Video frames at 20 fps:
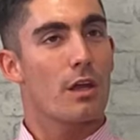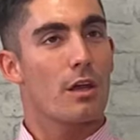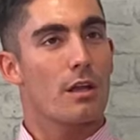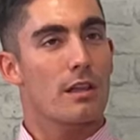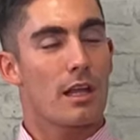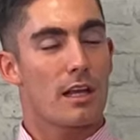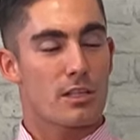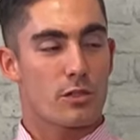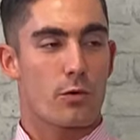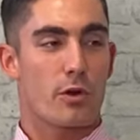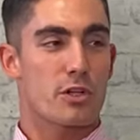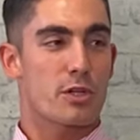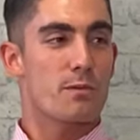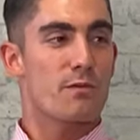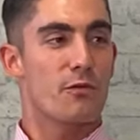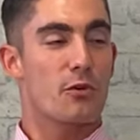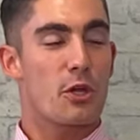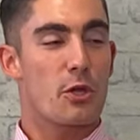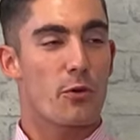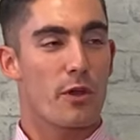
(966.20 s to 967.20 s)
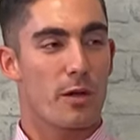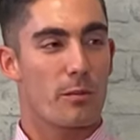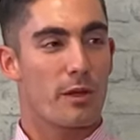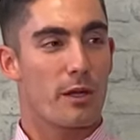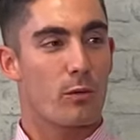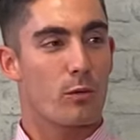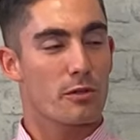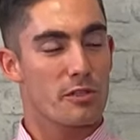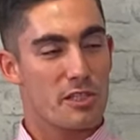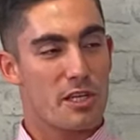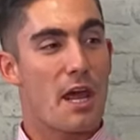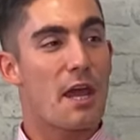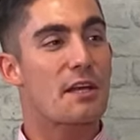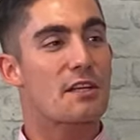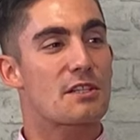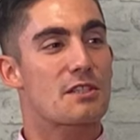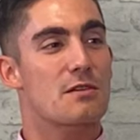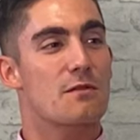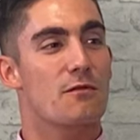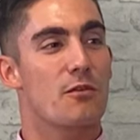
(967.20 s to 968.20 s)
Last question for you, A B. What's
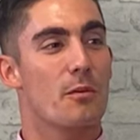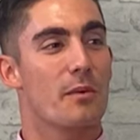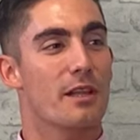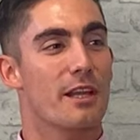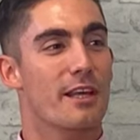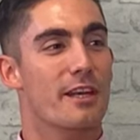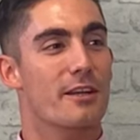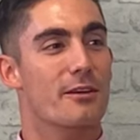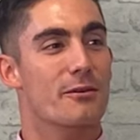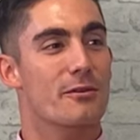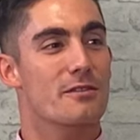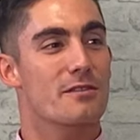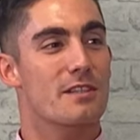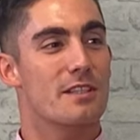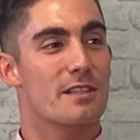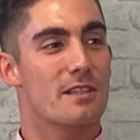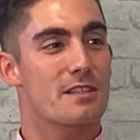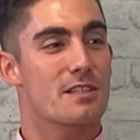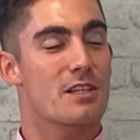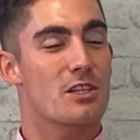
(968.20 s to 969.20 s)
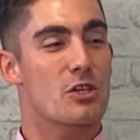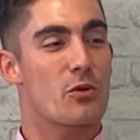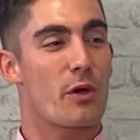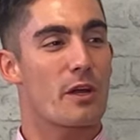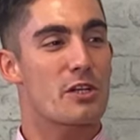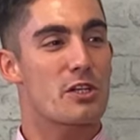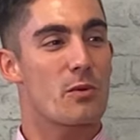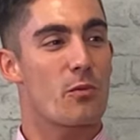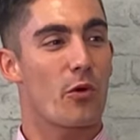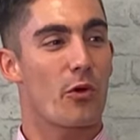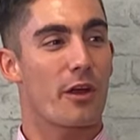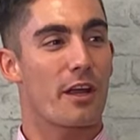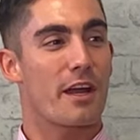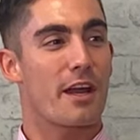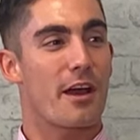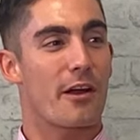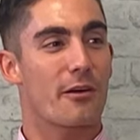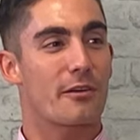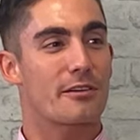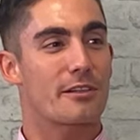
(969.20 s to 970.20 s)
next for millennials in the situation we're in
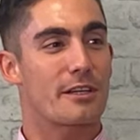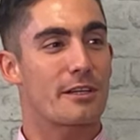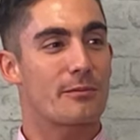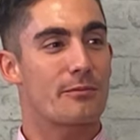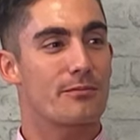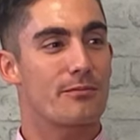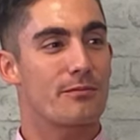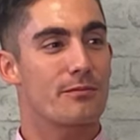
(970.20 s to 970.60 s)
currently?